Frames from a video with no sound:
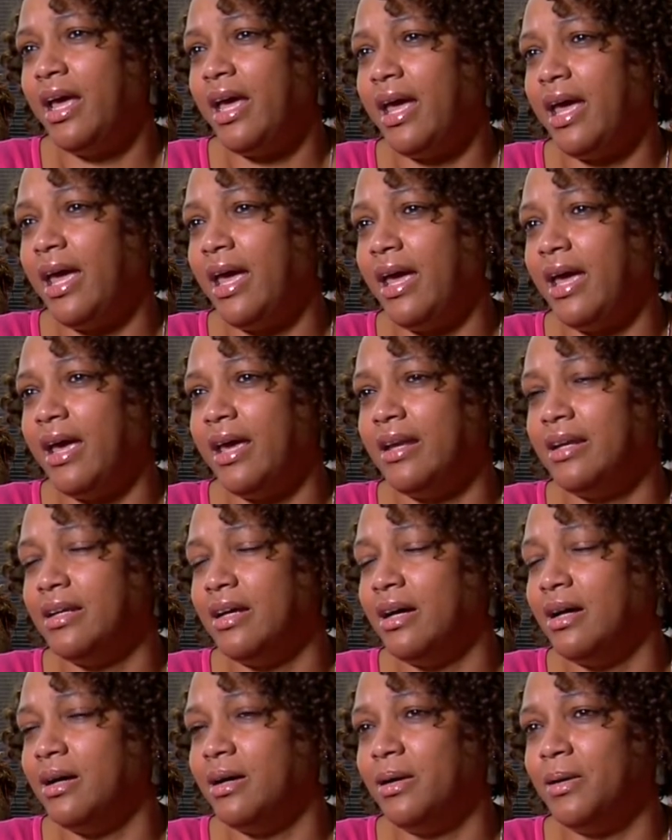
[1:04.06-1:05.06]
said she was
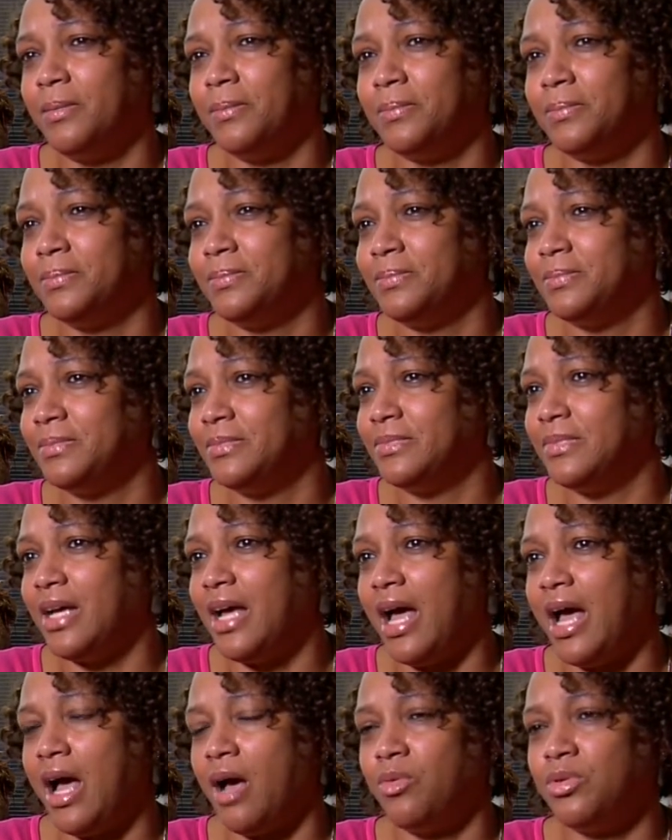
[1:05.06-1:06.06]
headed to um, church yesterday morning